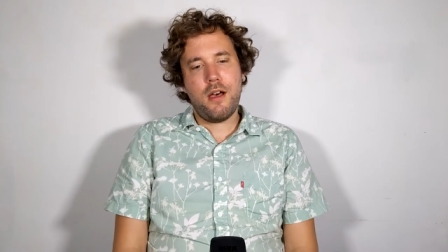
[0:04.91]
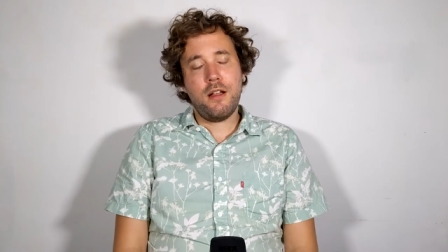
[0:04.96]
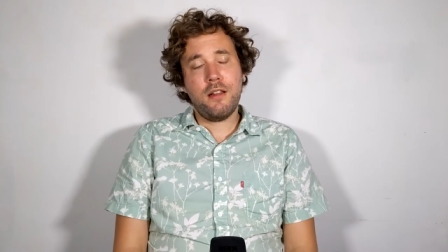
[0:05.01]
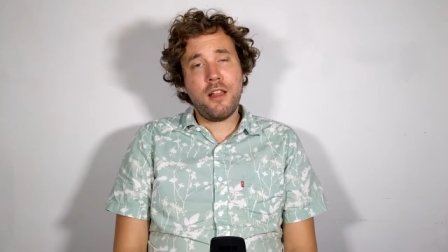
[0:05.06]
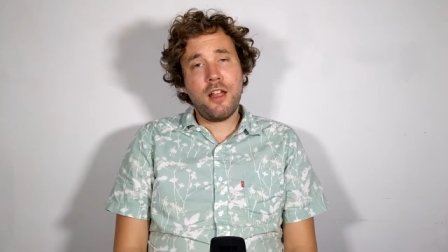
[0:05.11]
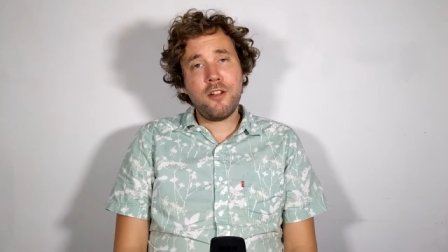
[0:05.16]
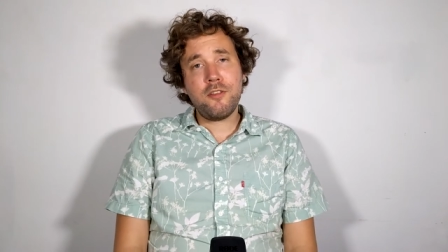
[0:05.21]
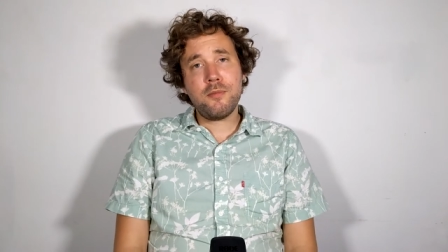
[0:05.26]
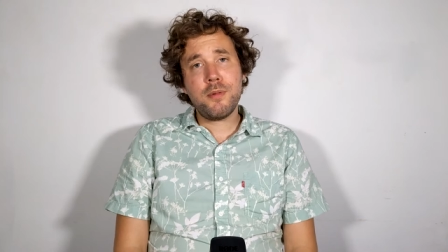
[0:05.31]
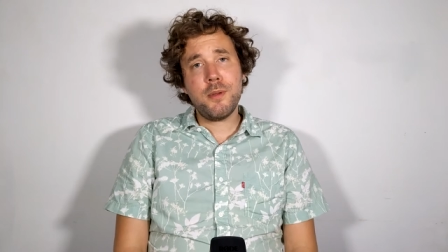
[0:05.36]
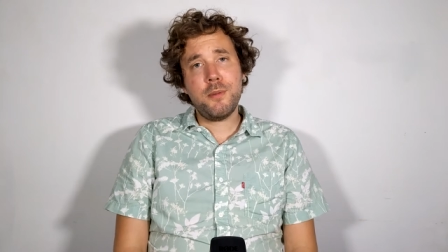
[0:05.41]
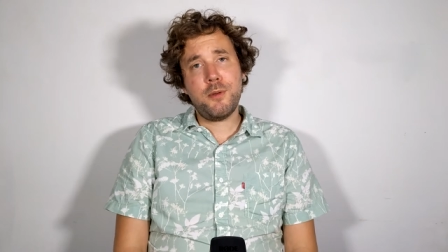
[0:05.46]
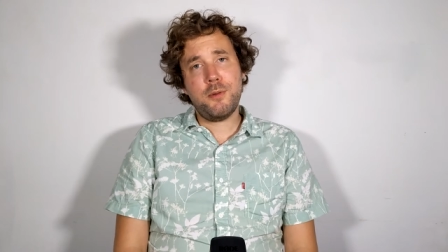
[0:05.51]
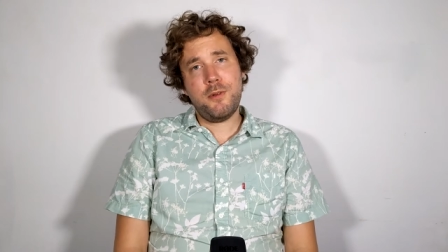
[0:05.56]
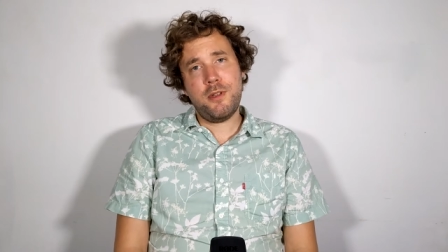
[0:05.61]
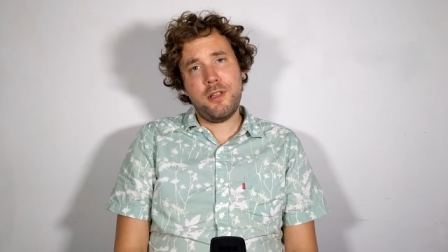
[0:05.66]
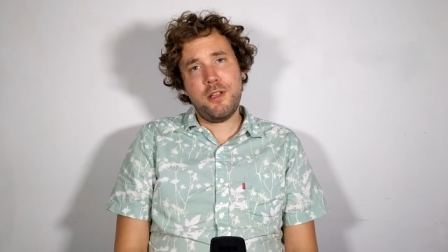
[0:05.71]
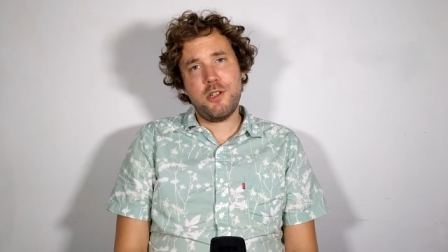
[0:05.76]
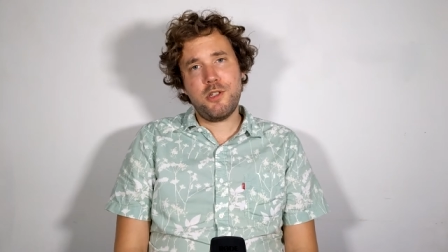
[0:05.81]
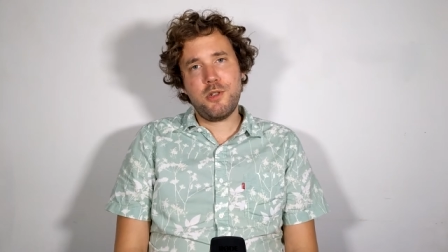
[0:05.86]
A lot of people
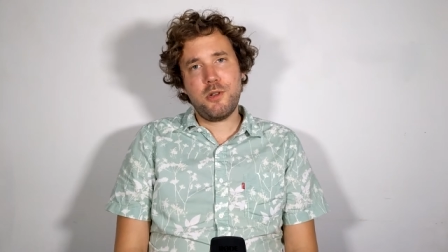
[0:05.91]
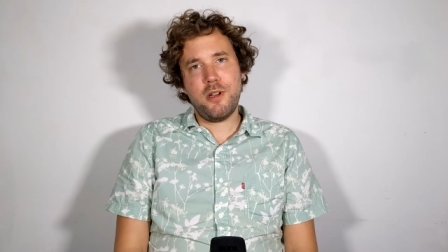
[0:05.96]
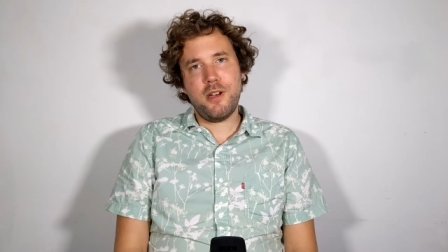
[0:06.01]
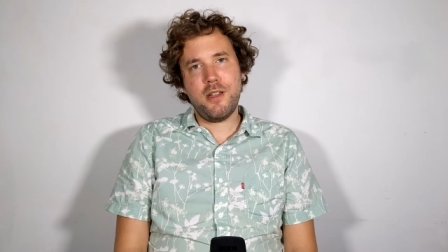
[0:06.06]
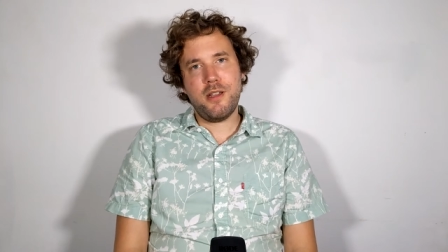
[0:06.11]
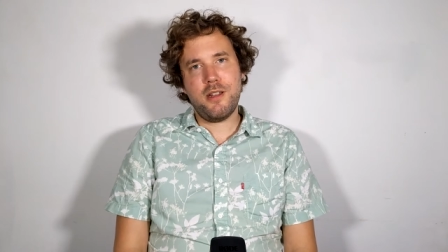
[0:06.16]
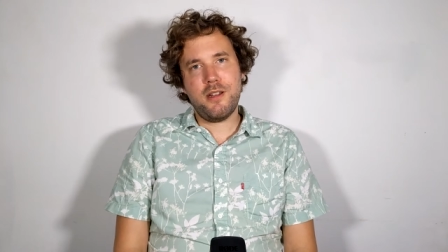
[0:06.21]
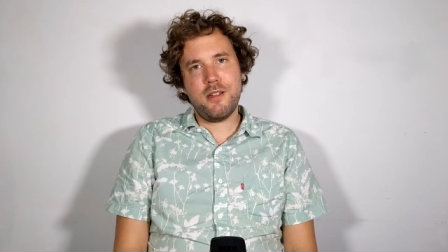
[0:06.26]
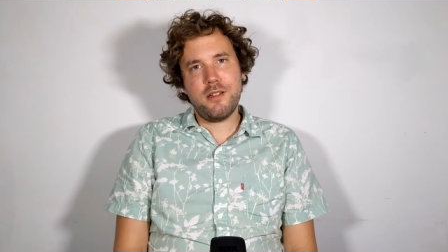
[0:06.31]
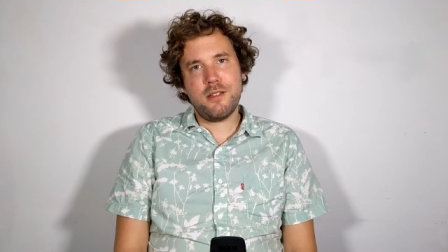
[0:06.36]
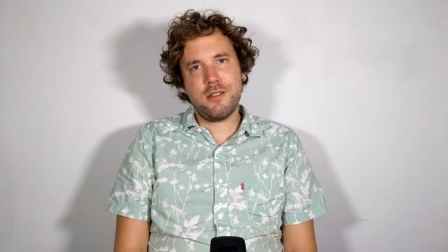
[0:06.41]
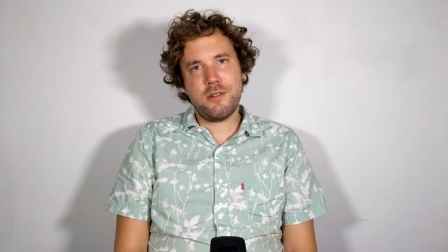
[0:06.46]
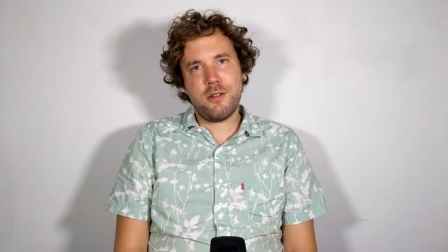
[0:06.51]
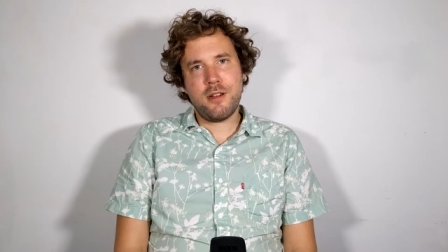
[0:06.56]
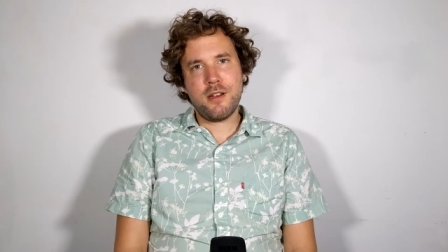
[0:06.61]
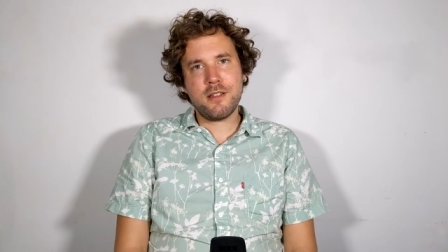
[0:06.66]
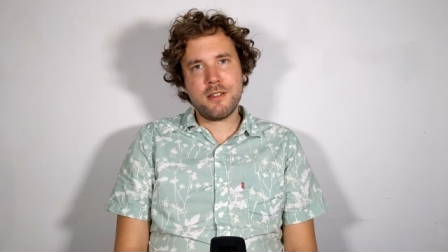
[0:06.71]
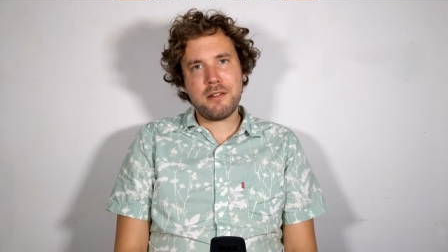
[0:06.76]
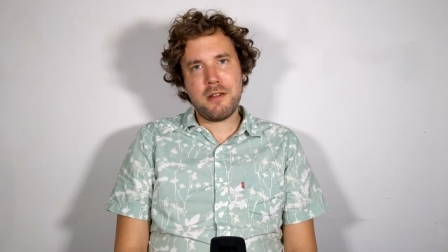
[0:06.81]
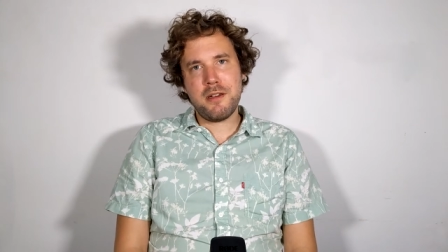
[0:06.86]
really enjoyed it, so
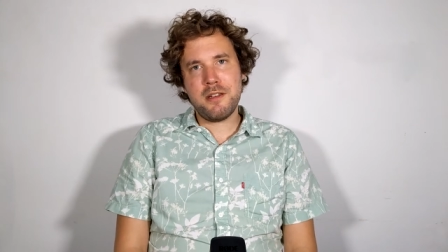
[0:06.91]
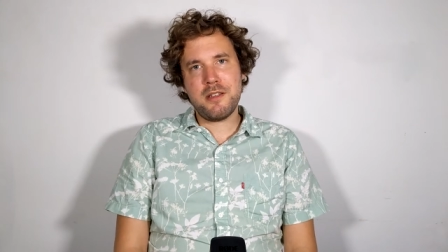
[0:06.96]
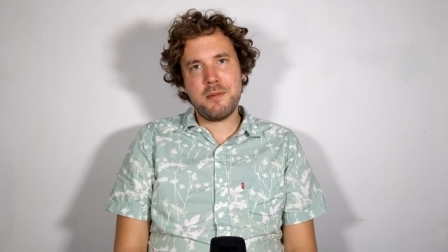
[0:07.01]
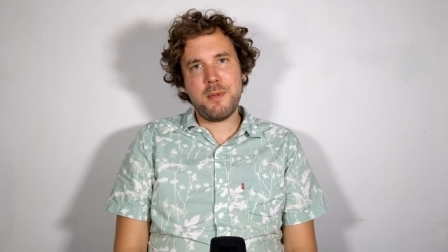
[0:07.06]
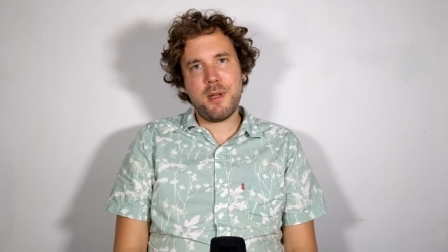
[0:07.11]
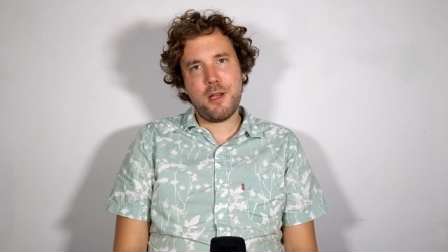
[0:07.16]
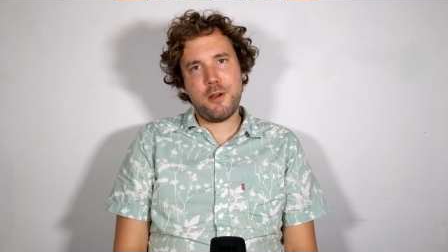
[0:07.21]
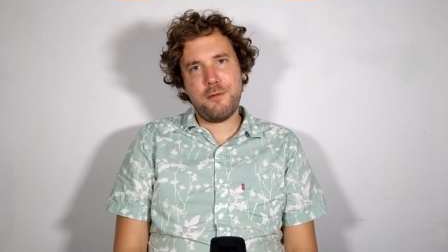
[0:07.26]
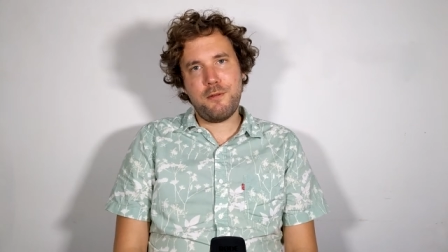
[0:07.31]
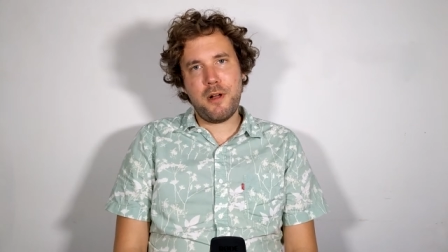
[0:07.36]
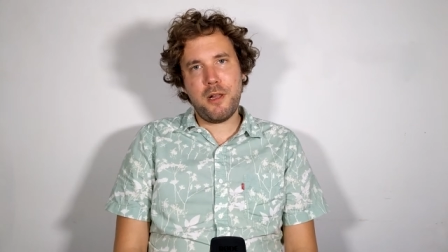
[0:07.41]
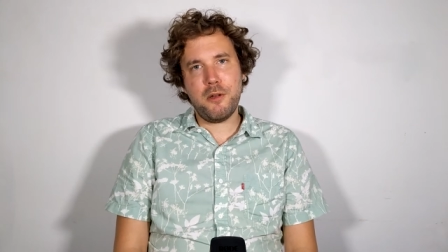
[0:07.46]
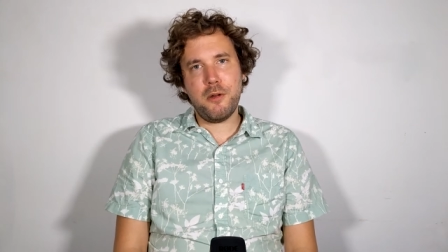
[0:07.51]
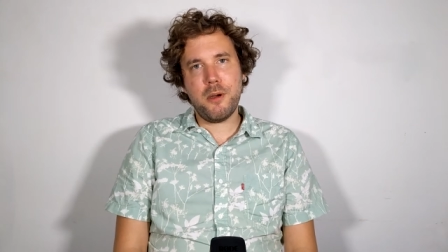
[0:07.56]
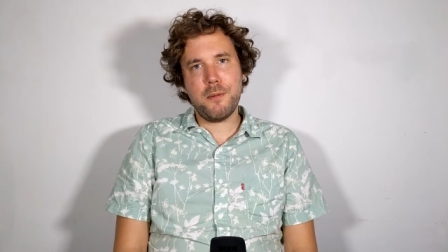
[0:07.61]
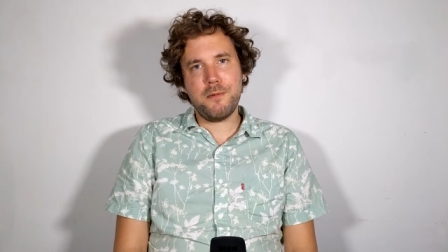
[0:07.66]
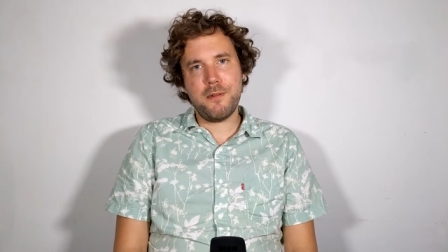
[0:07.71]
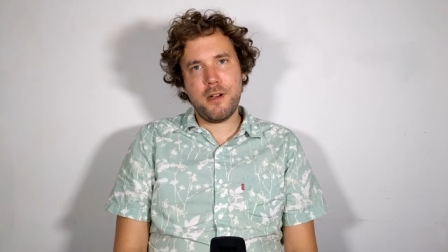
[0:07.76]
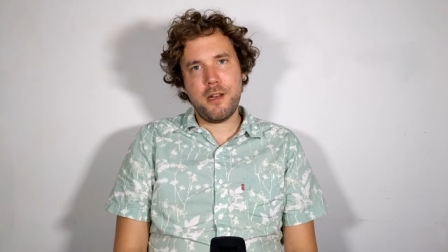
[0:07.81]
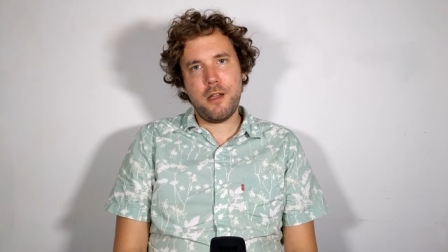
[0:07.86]
I decided to make a
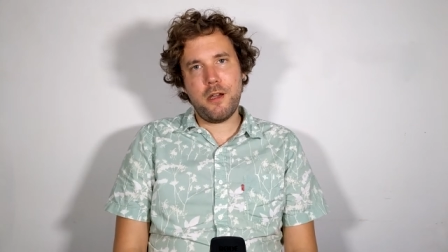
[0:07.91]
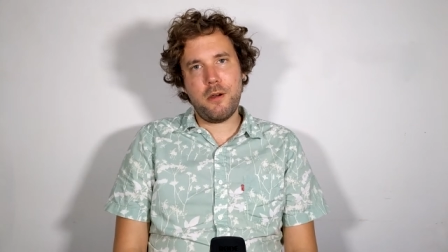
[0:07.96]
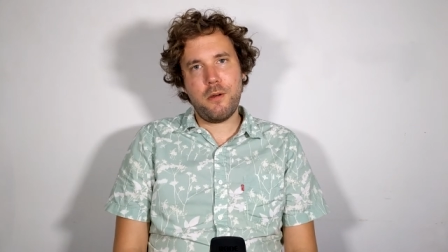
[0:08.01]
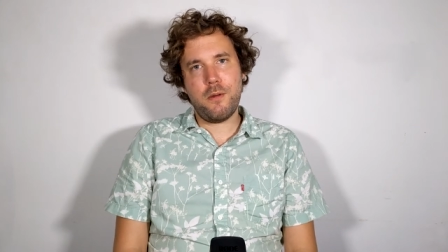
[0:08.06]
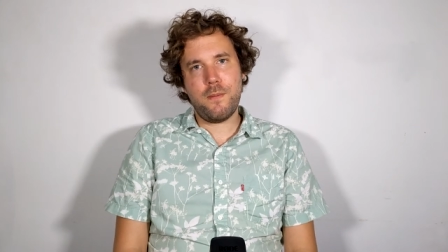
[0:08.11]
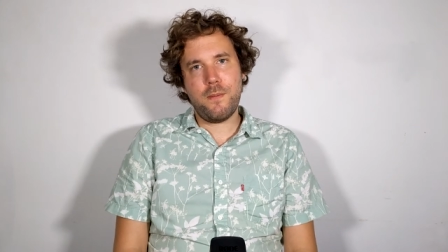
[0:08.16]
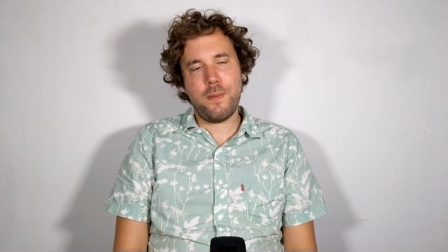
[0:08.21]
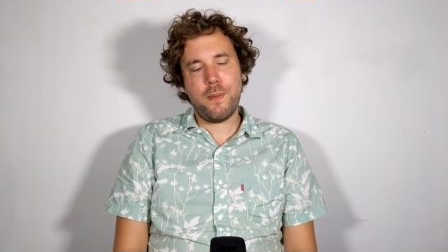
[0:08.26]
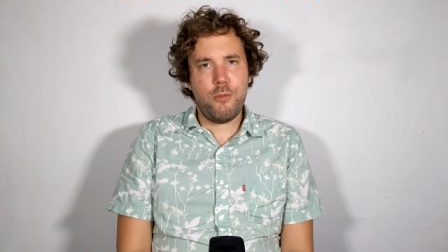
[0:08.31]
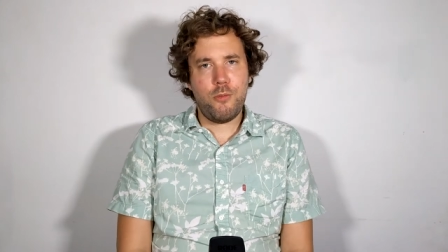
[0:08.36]
follow-up video,